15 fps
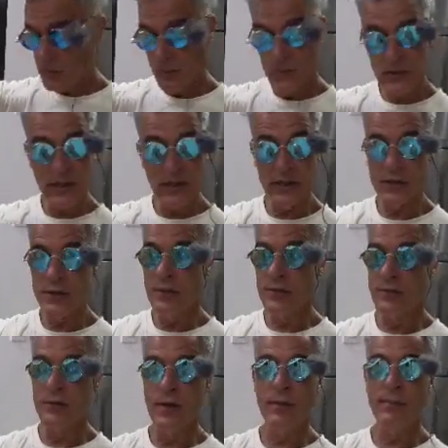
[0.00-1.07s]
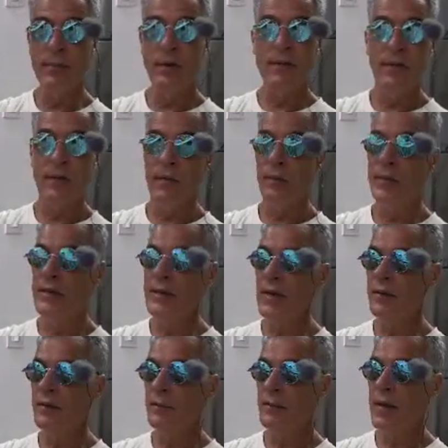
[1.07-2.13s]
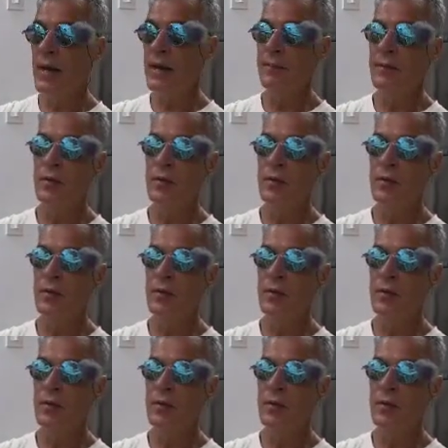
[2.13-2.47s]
almost like a sheer drop-off all the way down to the bottom.